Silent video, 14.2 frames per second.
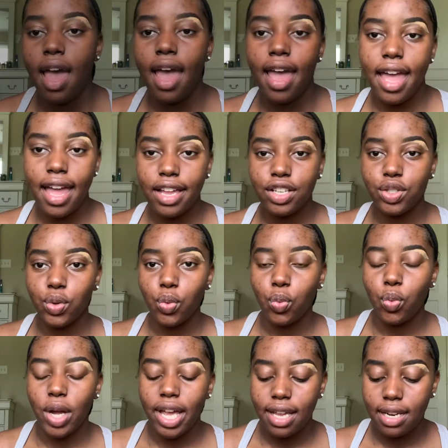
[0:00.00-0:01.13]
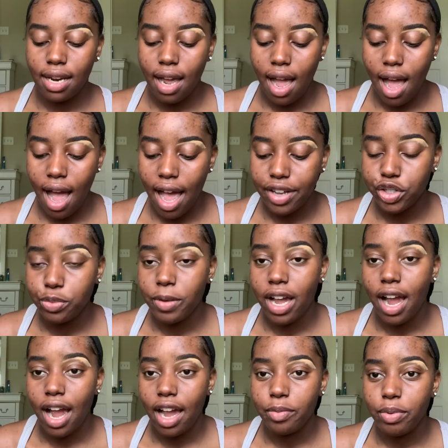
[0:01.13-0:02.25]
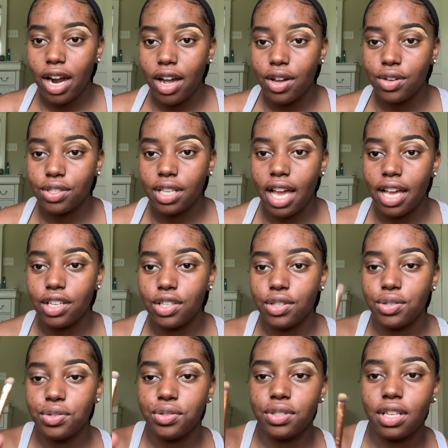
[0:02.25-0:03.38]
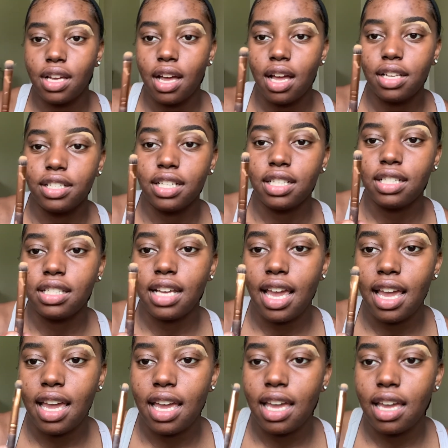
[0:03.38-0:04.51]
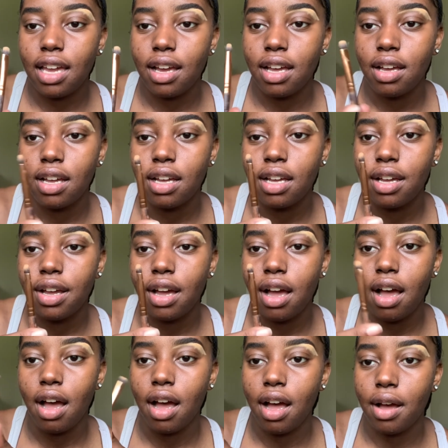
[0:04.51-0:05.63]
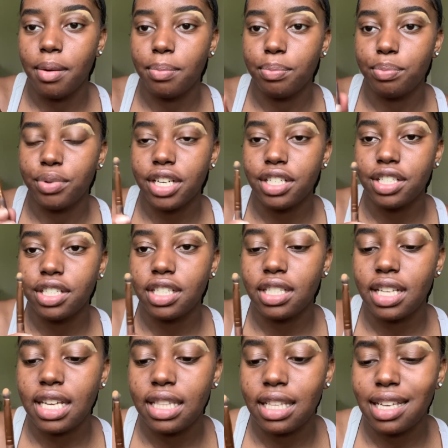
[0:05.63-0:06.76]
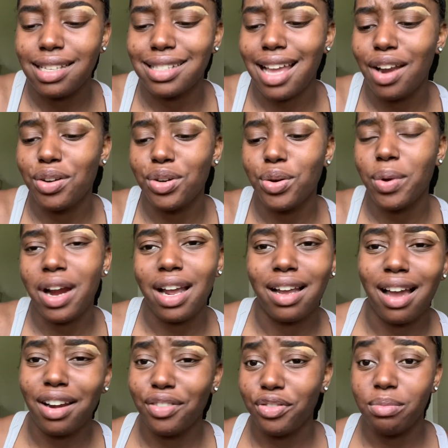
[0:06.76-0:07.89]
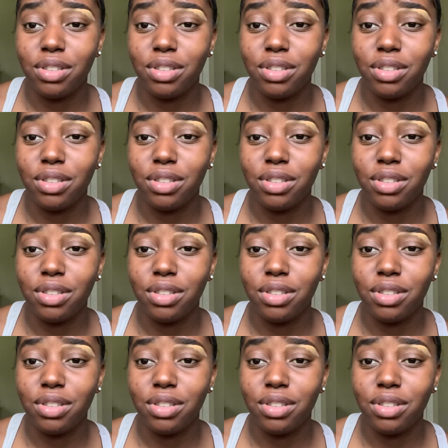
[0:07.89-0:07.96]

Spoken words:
And when I do my eyebrows, I use just a brush just like this. I don't know where I got it from.